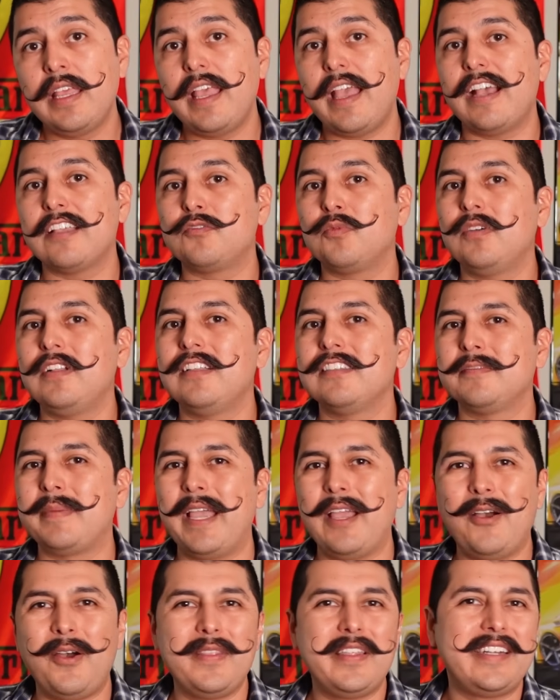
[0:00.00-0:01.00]
as well as
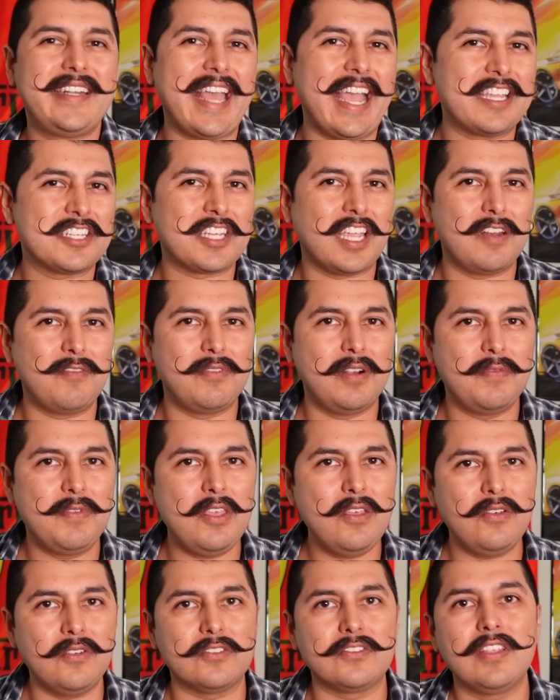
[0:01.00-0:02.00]
my other dashcam
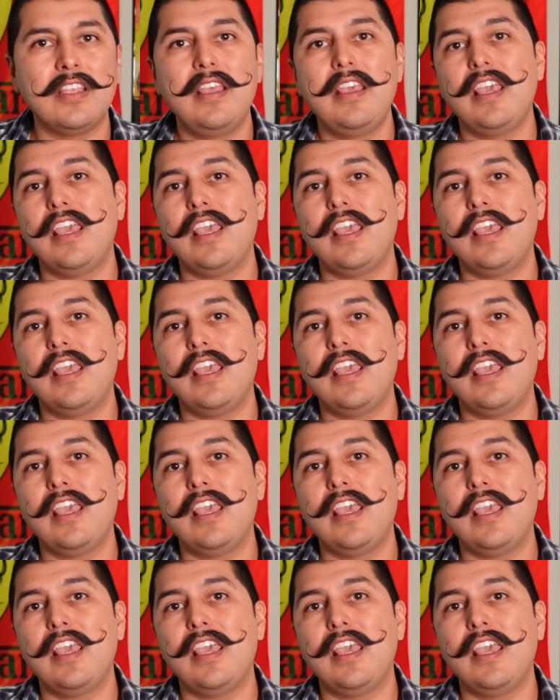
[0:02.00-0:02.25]
reviews.